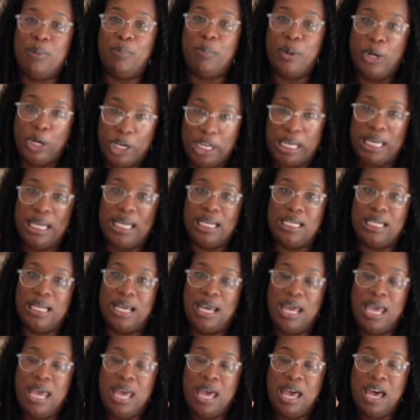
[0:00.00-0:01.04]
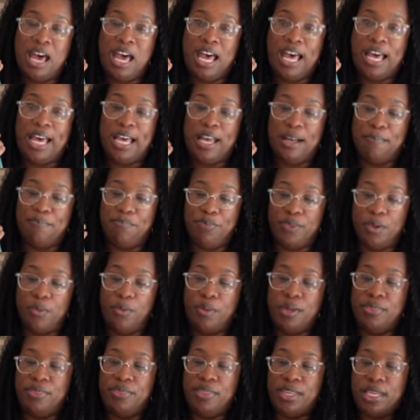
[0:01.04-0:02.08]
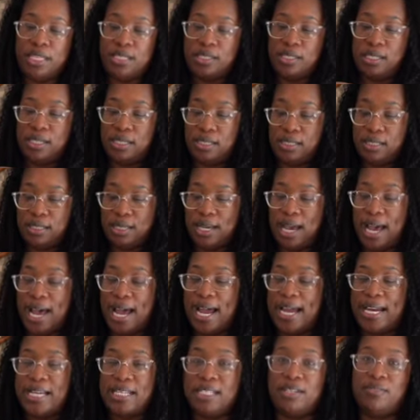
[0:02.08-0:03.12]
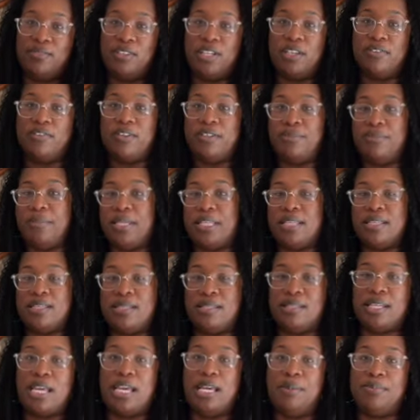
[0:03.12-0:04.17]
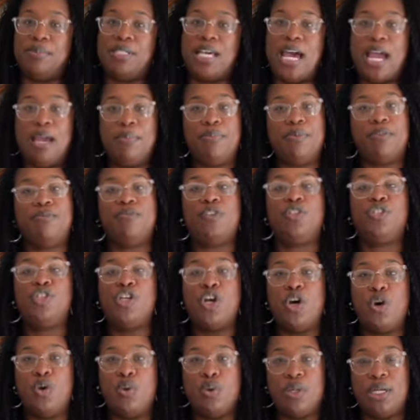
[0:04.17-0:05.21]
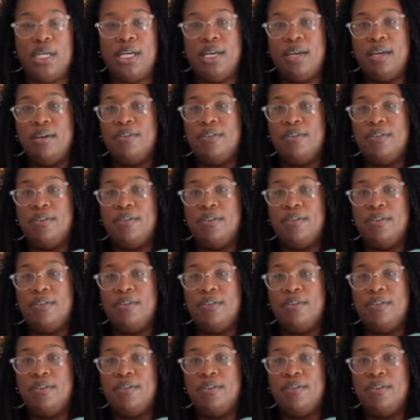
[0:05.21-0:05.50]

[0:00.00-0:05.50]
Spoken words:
Birkin, when this is kind of giving me the same type of tote